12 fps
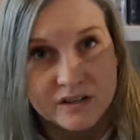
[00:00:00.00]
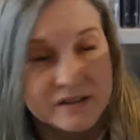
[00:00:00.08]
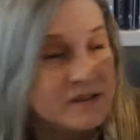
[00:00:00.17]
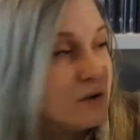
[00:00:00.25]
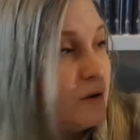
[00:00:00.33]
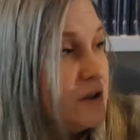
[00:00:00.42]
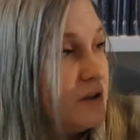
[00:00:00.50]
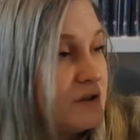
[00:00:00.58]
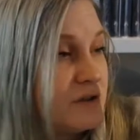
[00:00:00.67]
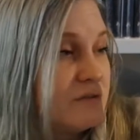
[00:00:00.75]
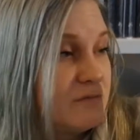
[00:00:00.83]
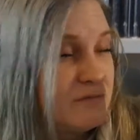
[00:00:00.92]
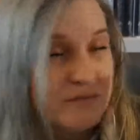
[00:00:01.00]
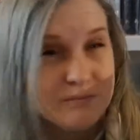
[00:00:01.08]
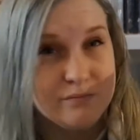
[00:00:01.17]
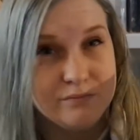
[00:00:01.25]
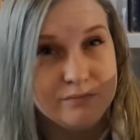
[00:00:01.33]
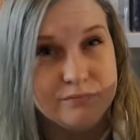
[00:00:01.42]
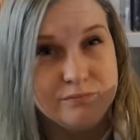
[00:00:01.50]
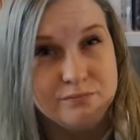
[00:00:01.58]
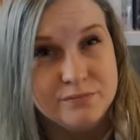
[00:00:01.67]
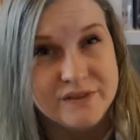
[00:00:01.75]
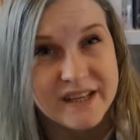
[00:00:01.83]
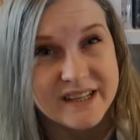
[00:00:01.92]
else, so I just
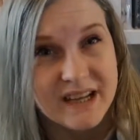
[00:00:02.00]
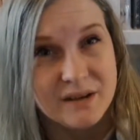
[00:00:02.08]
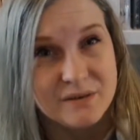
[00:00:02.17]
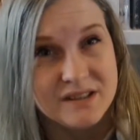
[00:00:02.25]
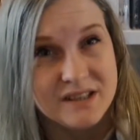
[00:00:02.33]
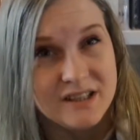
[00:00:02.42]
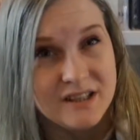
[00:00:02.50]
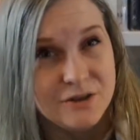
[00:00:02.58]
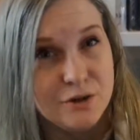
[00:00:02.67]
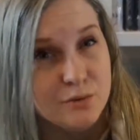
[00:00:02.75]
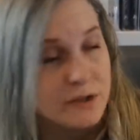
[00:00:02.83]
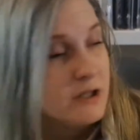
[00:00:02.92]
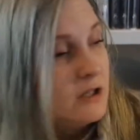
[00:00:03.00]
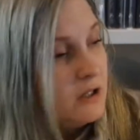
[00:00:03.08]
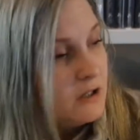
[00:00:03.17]
sat down and did a new one.